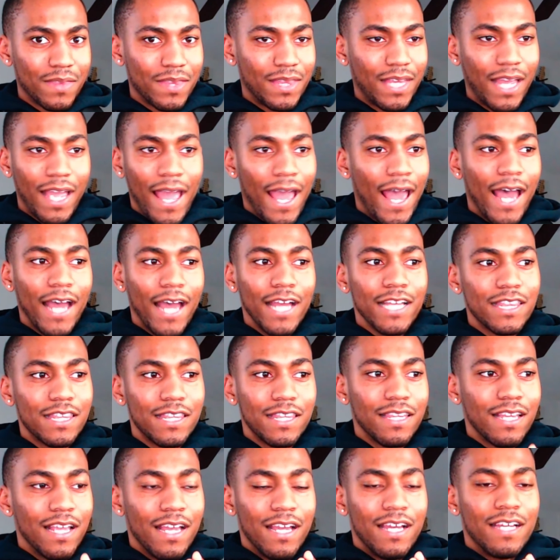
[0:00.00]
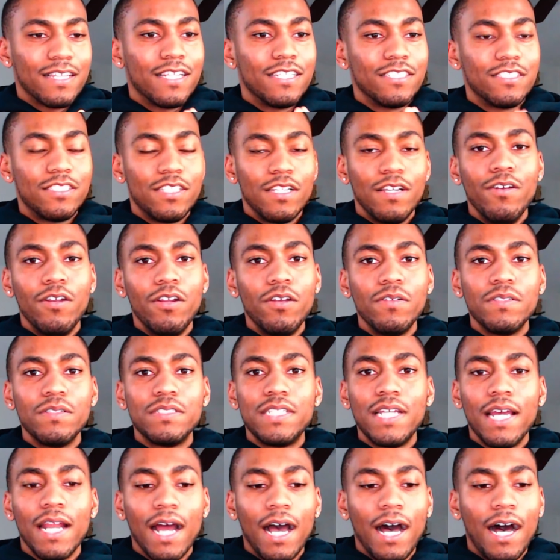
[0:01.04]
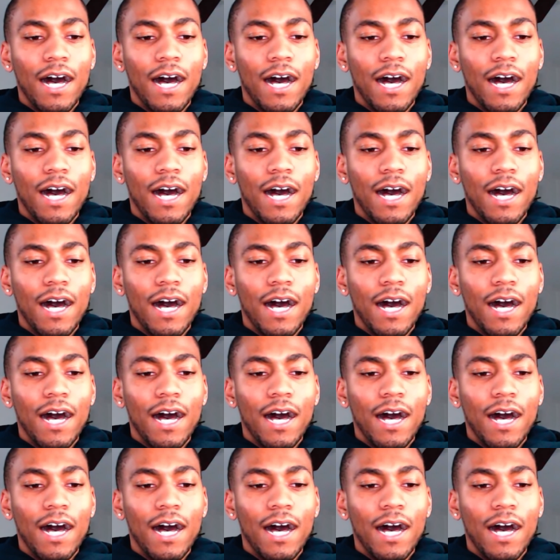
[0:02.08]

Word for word: They had the dude who did